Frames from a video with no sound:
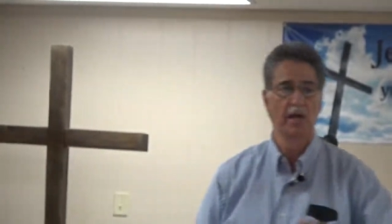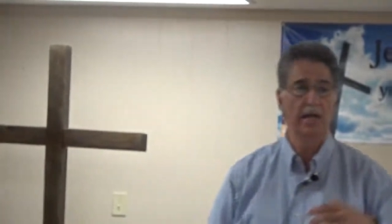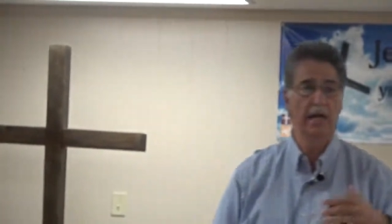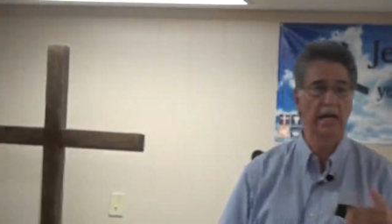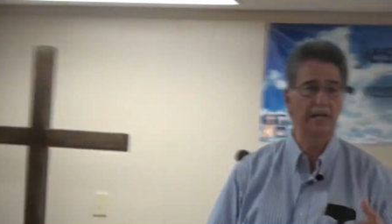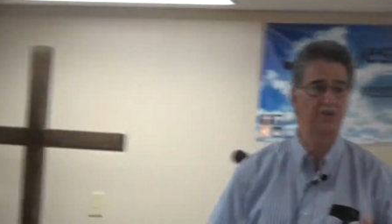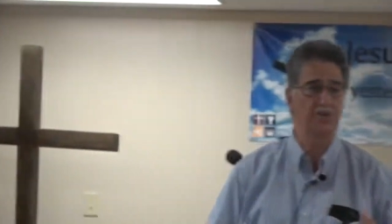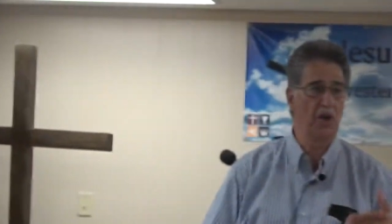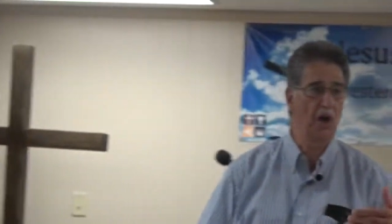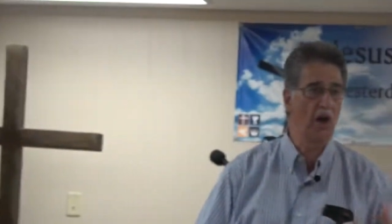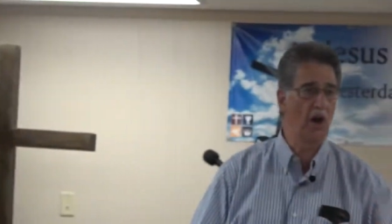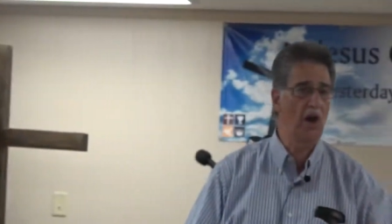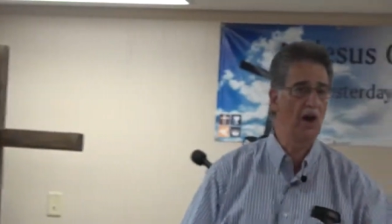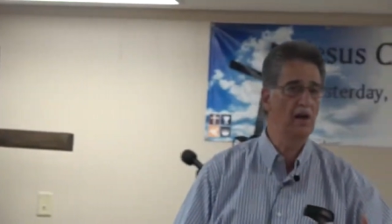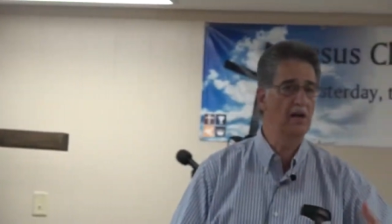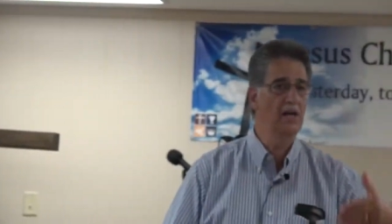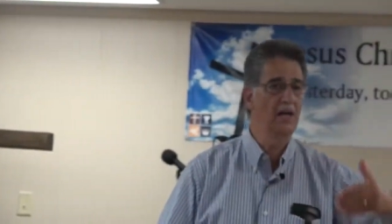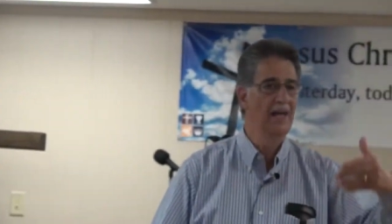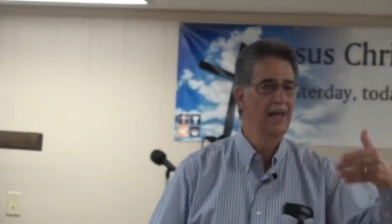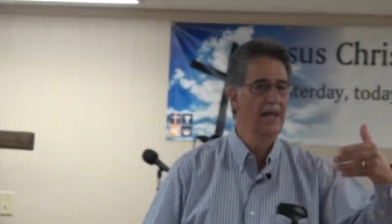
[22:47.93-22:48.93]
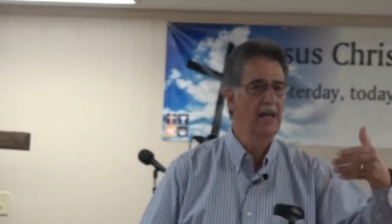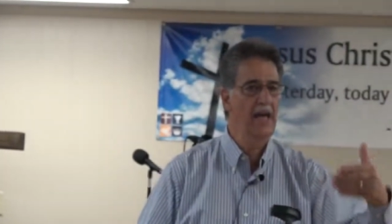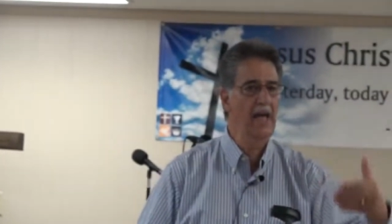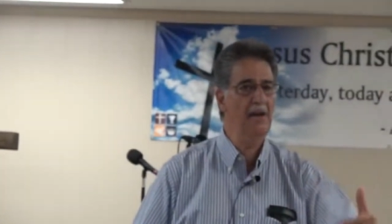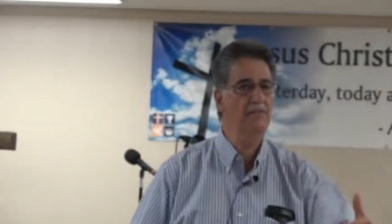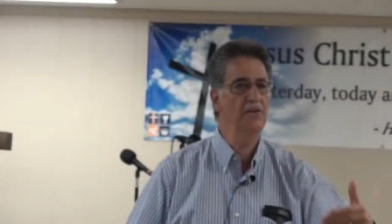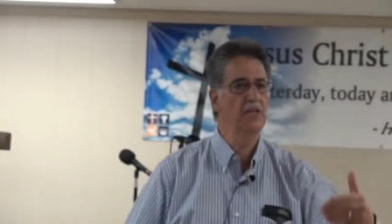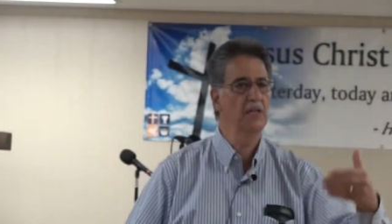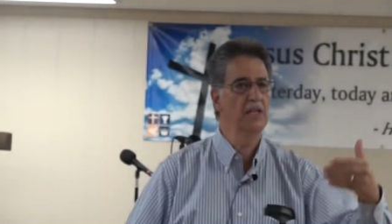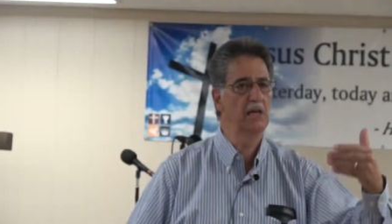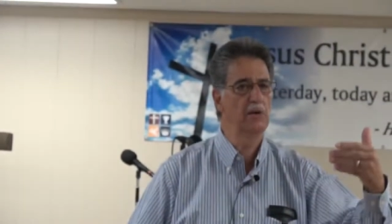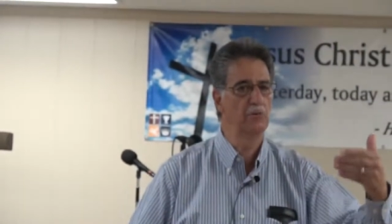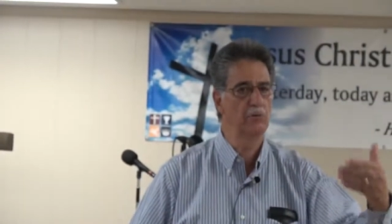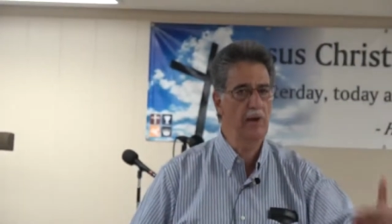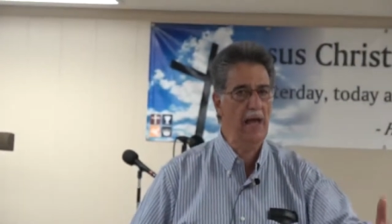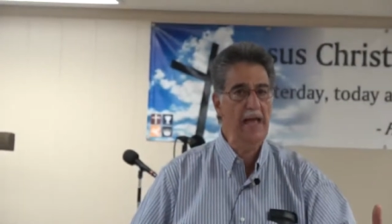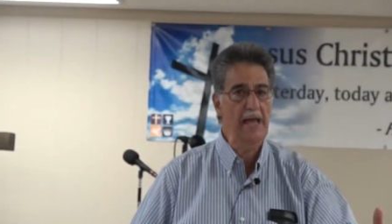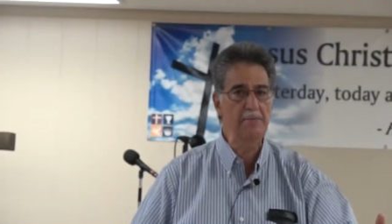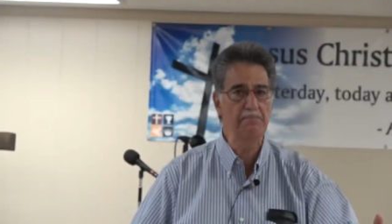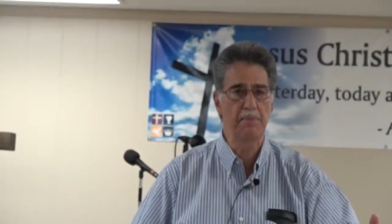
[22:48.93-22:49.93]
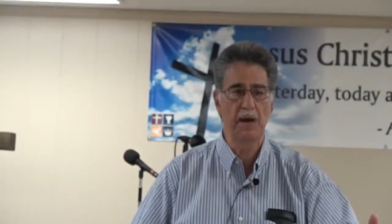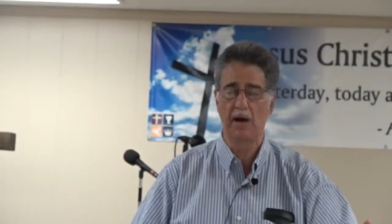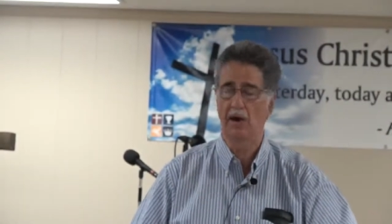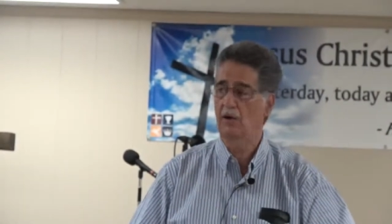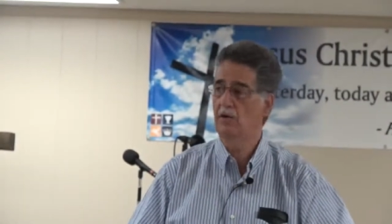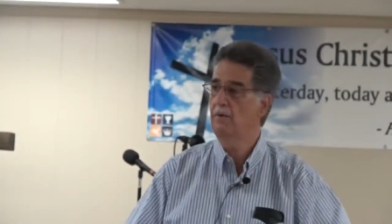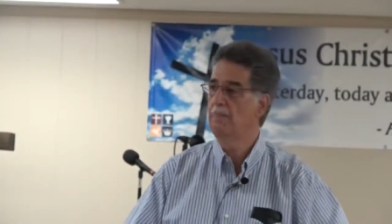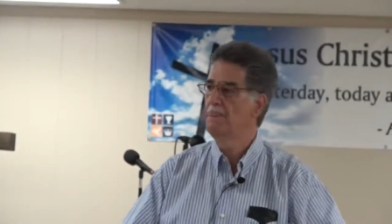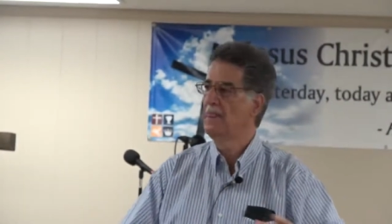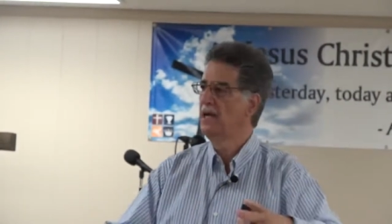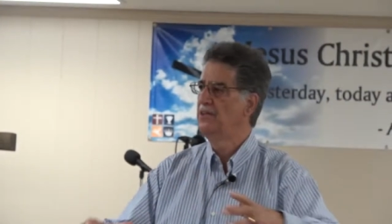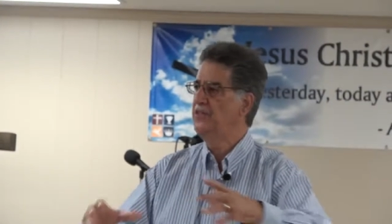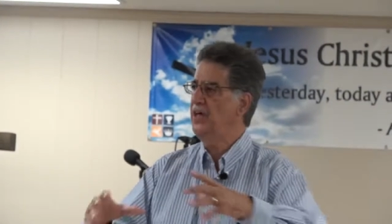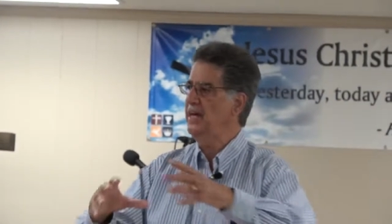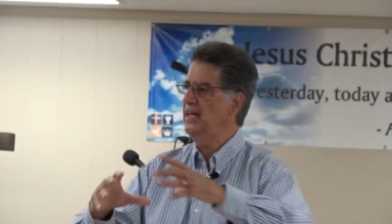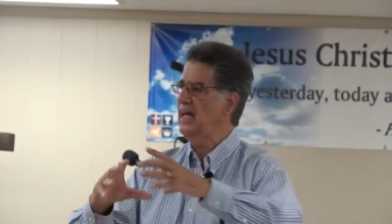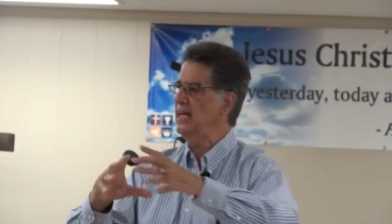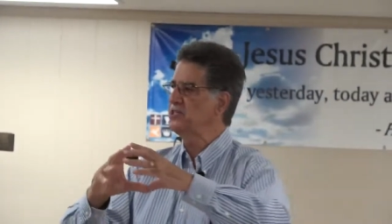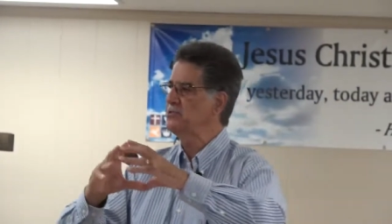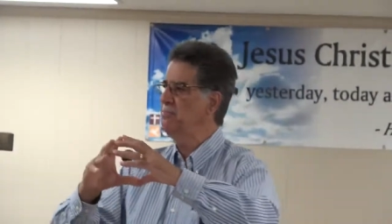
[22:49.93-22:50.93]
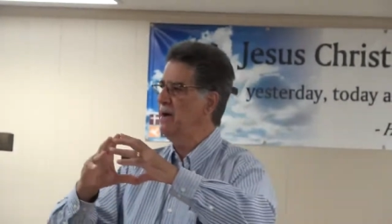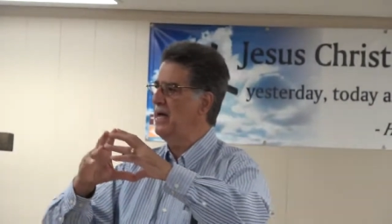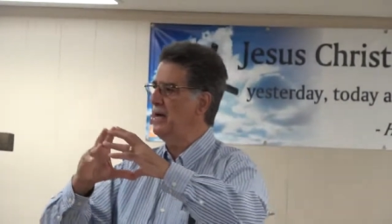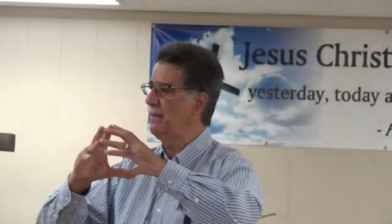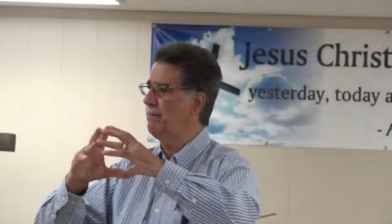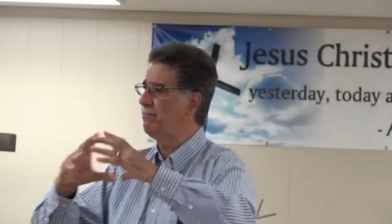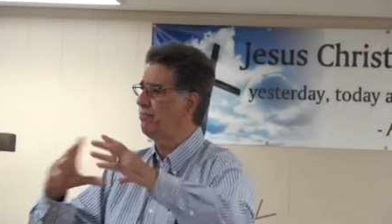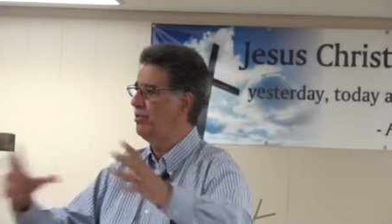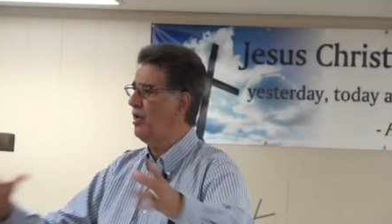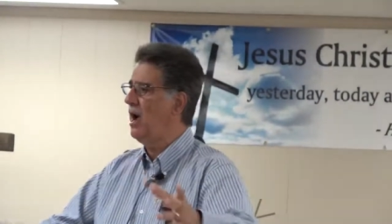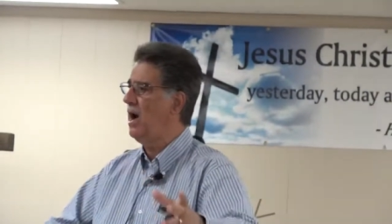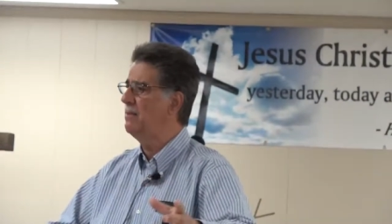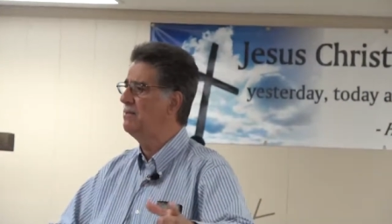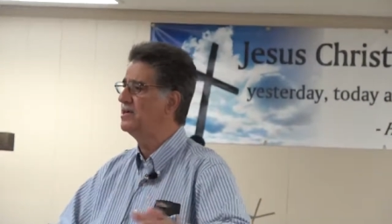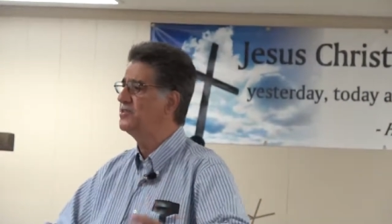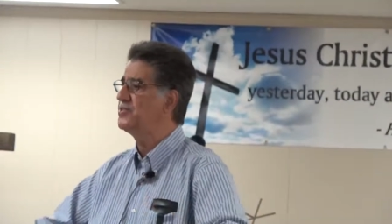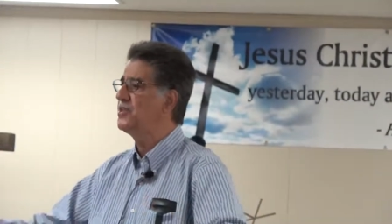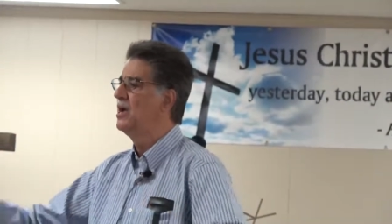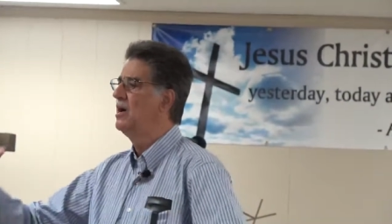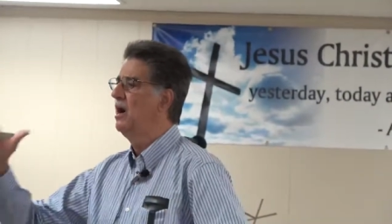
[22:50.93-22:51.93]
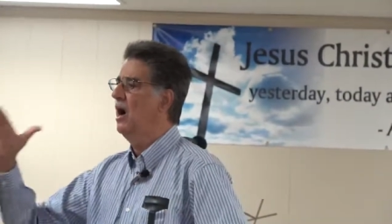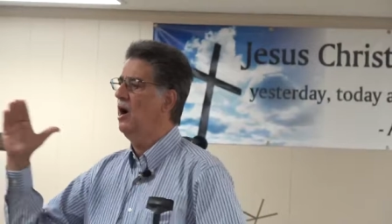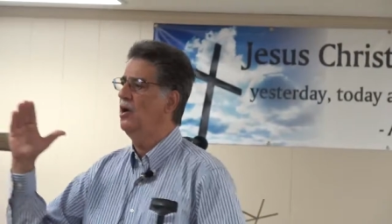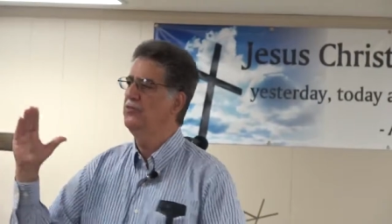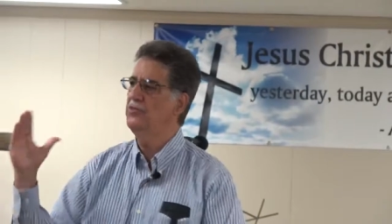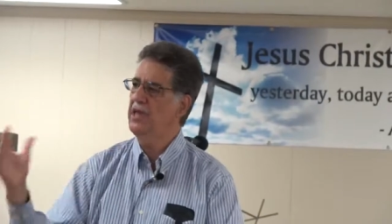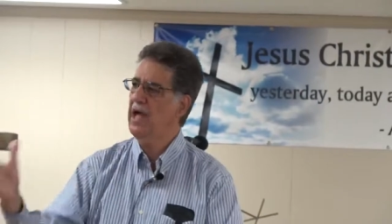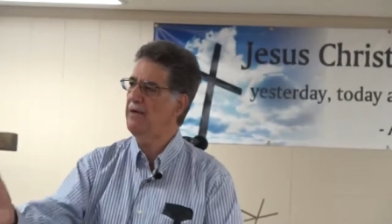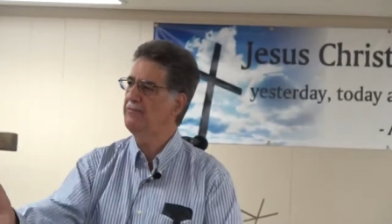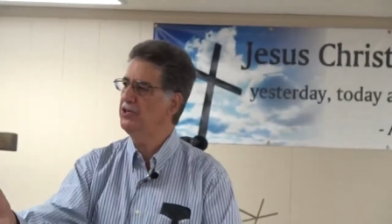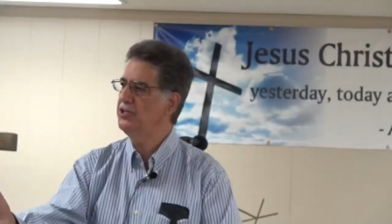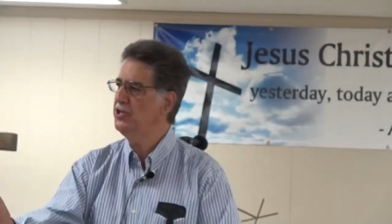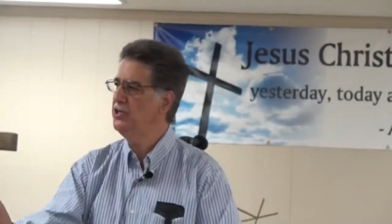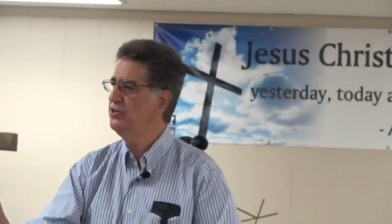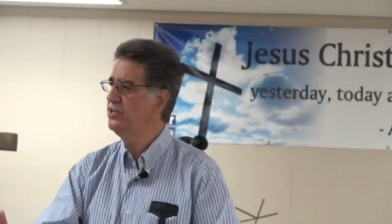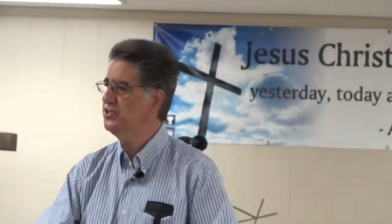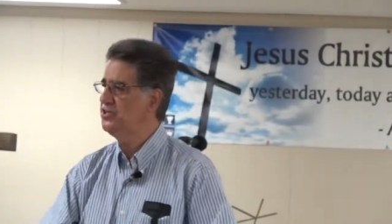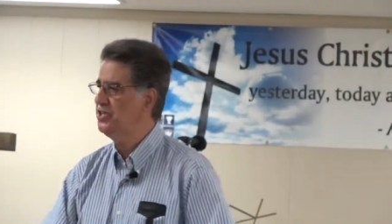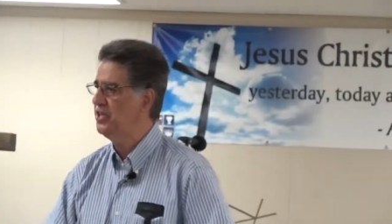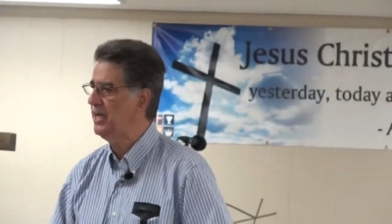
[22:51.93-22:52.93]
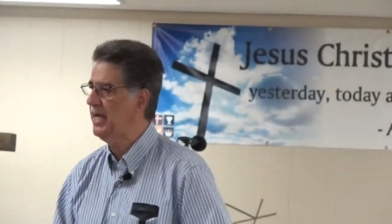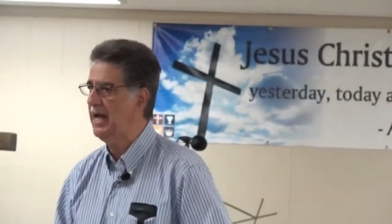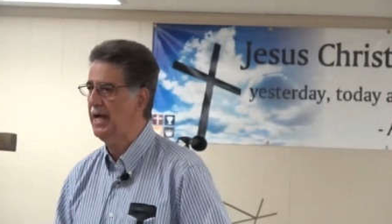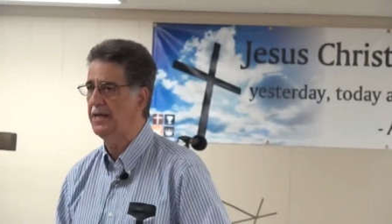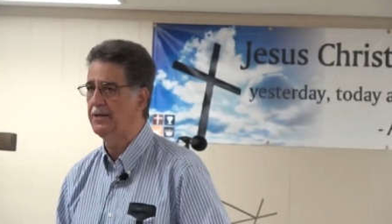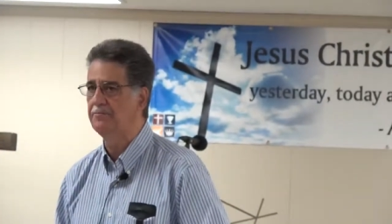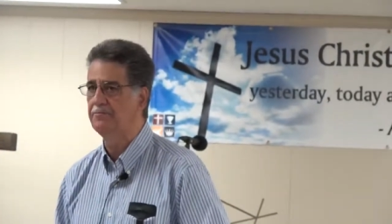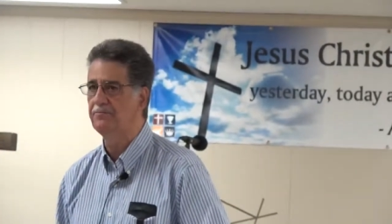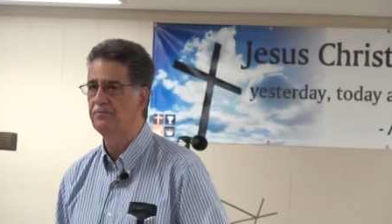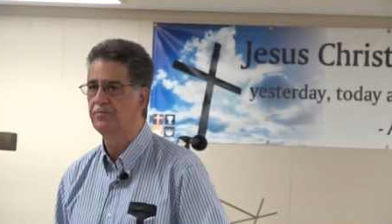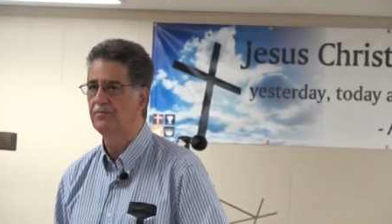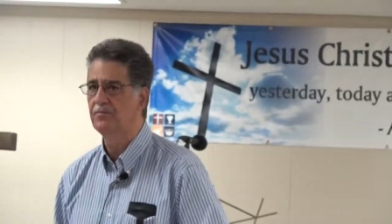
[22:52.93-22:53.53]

is our heavenly rainbow that he has made a promise, I'll never do this again.